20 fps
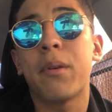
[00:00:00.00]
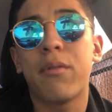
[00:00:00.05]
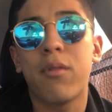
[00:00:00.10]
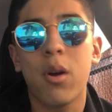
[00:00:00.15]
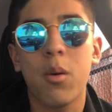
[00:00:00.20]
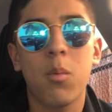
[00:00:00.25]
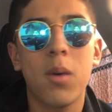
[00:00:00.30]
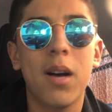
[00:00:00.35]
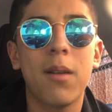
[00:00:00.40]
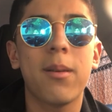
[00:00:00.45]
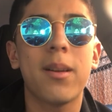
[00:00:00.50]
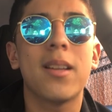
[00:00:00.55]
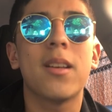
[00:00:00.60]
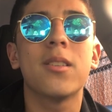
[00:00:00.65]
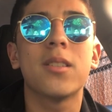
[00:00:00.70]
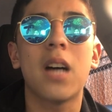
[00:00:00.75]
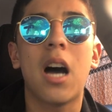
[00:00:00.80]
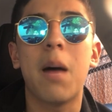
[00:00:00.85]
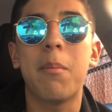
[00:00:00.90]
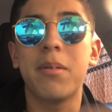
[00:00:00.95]
performed well in
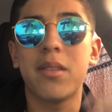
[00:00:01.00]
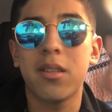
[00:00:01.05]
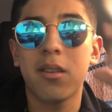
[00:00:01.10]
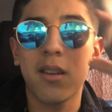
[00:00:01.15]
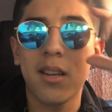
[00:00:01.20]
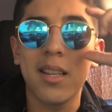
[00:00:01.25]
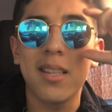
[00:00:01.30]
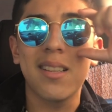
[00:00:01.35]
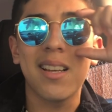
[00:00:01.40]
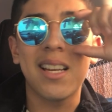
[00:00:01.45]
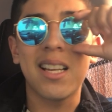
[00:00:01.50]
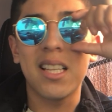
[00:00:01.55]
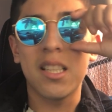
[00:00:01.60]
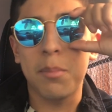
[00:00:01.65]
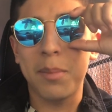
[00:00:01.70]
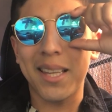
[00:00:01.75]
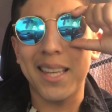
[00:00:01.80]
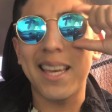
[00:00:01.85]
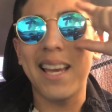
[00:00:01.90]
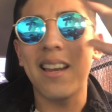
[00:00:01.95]
those opportunities that
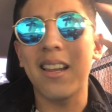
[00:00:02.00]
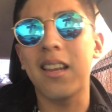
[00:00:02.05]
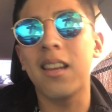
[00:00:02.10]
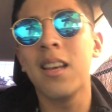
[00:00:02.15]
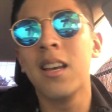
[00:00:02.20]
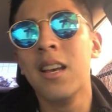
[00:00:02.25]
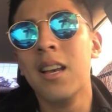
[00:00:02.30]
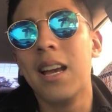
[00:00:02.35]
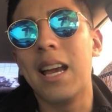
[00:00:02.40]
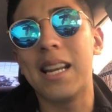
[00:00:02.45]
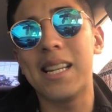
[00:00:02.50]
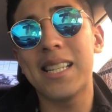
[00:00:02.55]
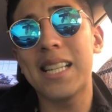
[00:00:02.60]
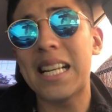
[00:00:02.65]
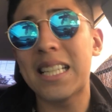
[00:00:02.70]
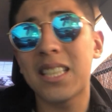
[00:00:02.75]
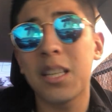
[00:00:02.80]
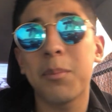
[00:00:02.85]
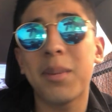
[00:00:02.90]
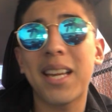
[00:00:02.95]
he's been getting. And he's
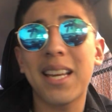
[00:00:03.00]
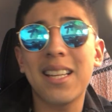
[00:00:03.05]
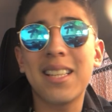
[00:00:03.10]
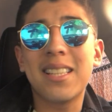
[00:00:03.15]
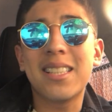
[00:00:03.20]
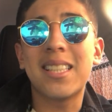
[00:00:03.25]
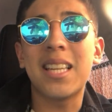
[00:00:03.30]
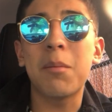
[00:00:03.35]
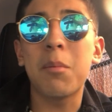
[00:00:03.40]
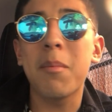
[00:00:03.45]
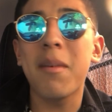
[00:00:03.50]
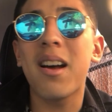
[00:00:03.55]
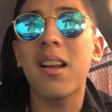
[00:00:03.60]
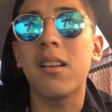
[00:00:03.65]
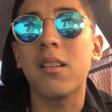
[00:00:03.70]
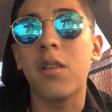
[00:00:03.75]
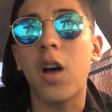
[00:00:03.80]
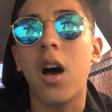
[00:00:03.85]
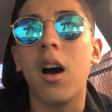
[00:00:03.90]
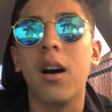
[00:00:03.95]
actually been getting the same
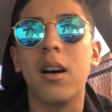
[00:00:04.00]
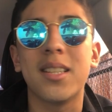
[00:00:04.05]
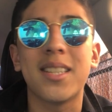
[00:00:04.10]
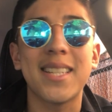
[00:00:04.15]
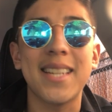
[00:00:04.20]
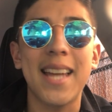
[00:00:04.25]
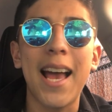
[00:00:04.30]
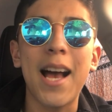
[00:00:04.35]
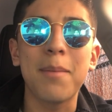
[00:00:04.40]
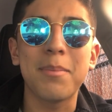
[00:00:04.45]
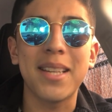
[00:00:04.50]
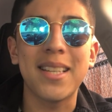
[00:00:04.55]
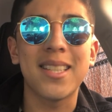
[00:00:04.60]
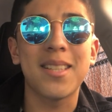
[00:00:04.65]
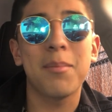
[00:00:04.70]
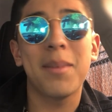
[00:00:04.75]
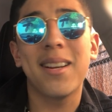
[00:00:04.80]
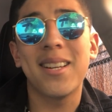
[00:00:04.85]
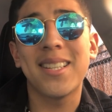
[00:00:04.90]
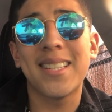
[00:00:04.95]
amount of snaps as
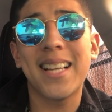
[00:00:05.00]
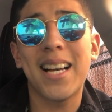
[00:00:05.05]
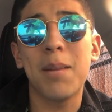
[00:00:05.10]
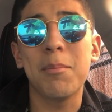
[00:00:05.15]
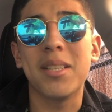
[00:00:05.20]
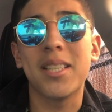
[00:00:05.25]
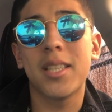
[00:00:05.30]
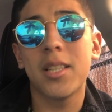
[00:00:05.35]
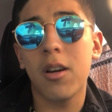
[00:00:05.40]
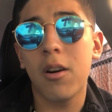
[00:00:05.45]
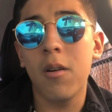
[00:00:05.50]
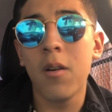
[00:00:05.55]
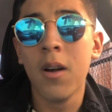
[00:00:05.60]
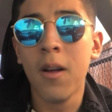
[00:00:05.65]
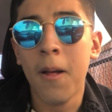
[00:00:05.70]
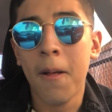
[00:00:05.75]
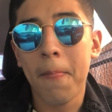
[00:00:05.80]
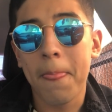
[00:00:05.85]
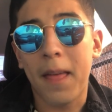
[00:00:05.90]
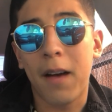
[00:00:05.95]
Demaryius Thomas. So,
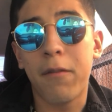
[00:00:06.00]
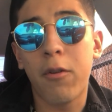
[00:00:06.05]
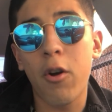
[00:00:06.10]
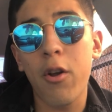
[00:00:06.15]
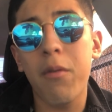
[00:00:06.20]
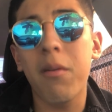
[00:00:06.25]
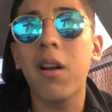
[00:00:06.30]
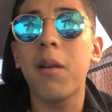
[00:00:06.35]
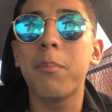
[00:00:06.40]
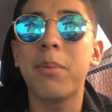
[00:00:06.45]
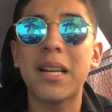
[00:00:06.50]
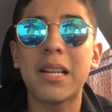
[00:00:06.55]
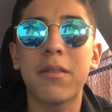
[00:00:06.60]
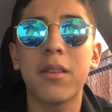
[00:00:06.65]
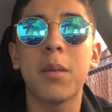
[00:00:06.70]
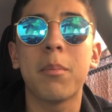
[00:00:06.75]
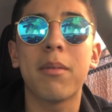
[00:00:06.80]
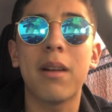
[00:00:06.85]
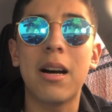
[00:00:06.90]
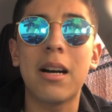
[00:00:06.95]
a fourth-round pick
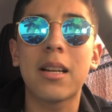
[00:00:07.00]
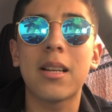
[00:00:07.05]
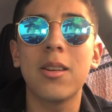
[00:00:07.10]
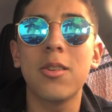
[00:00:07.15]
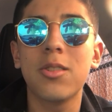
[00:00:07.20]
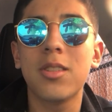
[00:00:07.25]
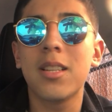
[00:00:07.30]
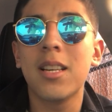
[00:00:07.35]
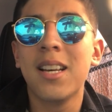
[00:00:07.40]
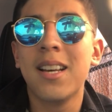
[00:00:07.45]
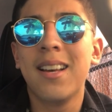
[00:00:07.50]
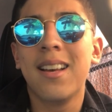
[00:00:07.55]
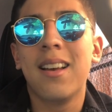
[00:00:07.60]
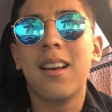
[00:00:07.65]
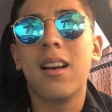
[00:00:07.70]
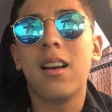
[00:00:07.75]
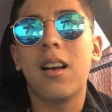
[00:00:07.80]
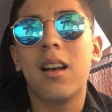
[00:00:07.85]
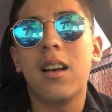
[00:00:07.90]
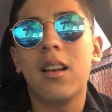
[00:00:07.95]
for the Broncos,
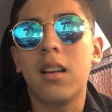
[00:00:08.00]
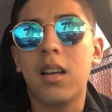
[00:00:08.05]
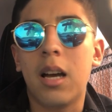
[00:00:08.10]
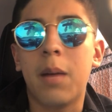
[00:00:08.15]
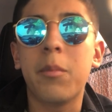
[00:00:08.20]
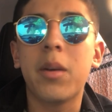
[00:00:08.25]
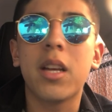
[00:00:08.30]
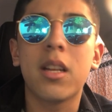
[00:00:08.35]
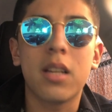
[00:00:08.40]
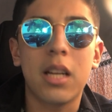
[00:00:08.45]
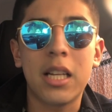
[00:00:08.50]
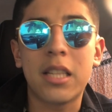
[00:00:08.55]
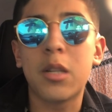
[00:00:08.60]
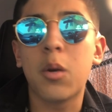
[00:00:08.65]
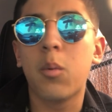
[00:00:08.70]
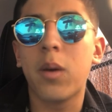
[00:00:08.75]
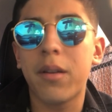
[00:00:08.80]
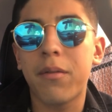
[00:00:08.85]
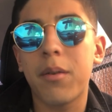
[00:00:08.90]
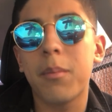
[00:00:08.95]
I mean, it's
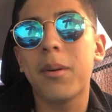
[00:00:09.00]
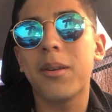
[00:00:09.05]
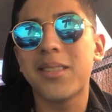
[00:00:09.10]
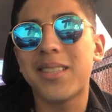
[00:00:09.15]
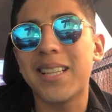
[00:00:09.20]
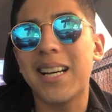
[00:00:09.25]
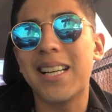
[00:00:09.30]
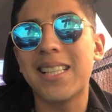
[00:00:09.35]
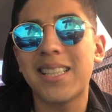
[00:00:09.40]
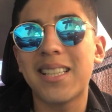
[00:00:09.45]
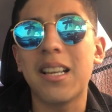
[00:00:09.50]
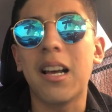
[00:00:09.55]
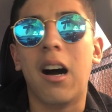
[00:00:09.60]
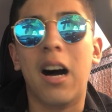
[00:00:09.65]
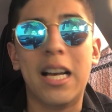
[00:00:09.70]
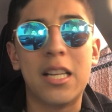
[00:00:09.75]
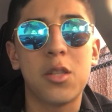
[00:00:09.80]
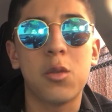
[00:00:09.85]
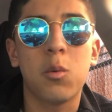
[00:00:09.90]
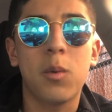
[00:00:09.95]
a win for both sides
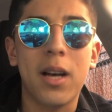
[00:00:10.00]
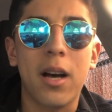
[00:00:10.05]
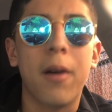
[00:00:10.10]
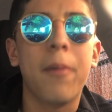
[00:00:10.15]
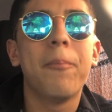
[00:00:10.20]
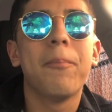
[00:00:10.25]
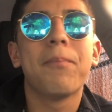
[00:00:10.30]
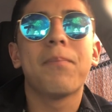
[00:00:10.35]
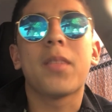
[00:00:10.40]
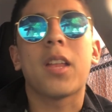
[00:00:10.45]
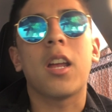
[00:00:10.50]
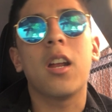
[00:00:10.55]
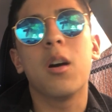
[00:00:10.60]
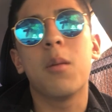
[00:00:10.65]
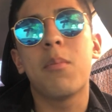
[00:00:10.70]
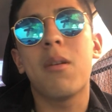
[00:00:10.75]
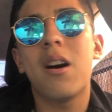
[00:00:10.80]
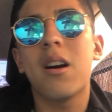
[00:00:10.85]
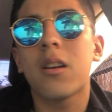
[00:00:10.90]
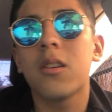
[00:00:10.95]
as well. You
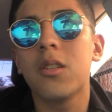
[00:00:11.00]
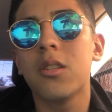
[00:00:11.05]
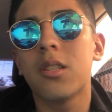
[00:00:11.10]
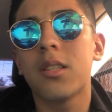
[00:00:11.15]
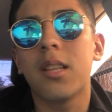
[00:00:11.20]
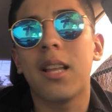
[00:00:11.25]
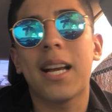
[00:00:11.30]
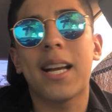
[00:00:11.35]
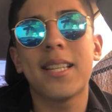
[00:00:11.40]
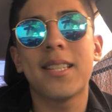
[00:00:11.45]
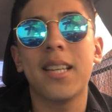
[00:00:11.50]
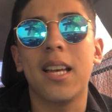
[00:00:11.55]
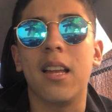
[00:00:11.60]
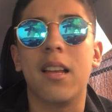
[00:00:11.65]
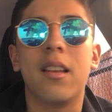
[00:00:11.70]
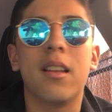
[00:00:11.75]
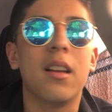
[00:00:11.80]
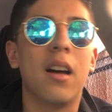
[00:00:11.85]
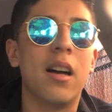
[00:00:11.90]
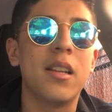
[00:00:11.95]
know, Broncos, like I
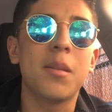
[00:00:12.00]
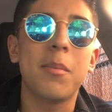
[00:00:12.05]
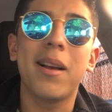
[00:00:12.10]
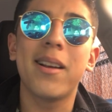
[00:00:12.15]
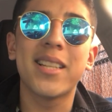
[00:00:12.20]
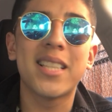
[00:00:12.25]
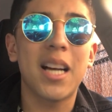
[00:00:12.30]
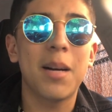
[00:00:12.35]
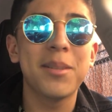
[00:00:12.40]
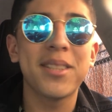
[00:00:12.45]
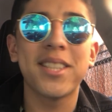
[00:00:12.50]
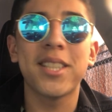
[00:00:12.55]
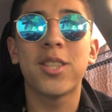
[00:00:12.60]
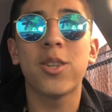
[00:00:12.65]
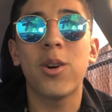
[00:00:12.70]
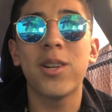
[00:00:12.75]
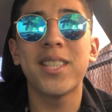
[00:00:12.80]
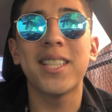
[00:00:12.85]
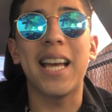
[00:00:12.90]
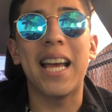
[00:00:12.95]
said, Demaryius Thomas is
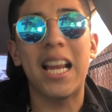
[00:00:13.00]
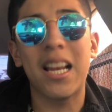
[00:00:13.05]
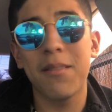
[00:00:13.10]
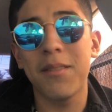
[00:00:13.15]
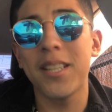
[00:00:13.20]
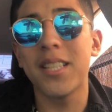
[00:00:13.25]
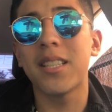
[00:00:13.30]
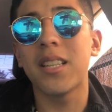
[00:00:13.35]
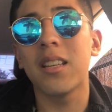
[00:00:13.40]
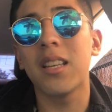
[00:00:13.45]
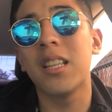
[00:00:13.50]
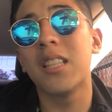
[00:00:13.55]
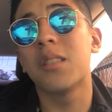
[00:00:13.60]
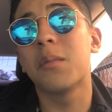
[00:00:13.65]
towards the end of his